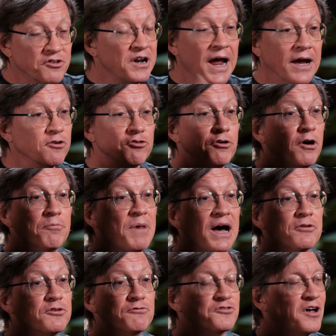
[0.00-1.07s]
There's an actual
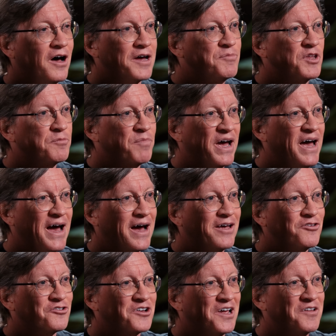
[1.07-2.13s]
amount of time that
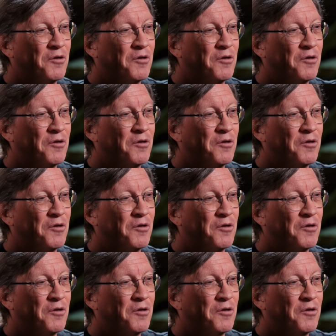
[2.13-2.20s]
passed,